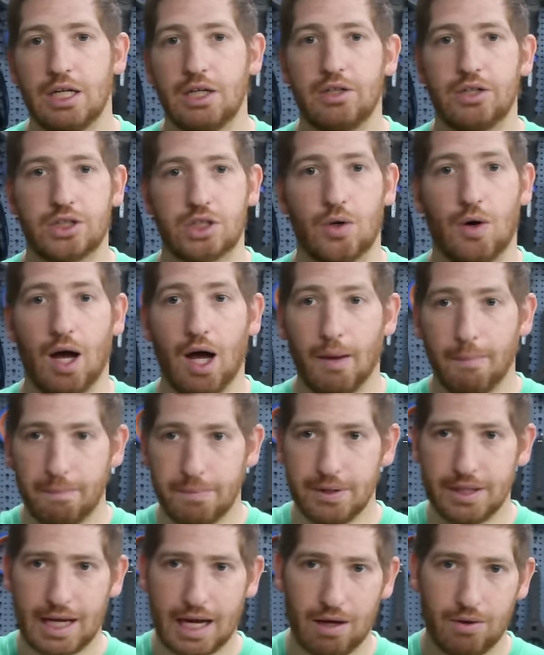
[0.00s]
You just go
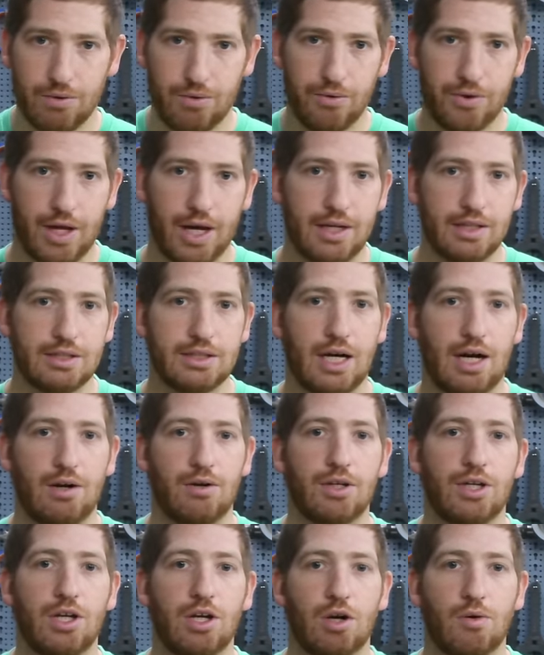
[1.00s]
up and down through that
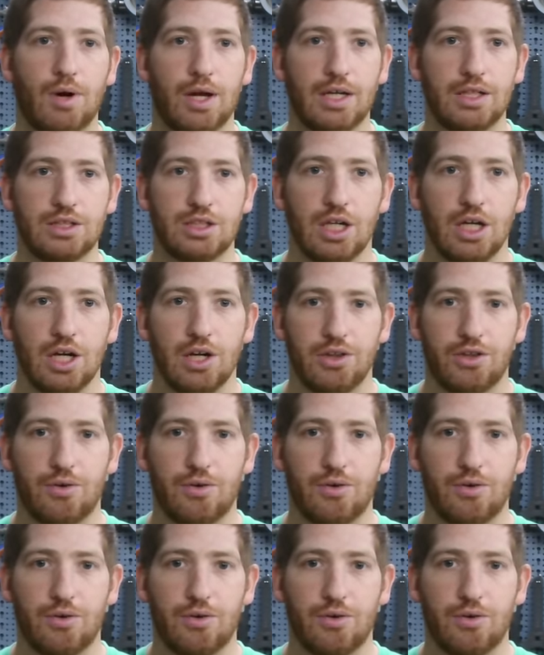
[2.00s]
entire gear range.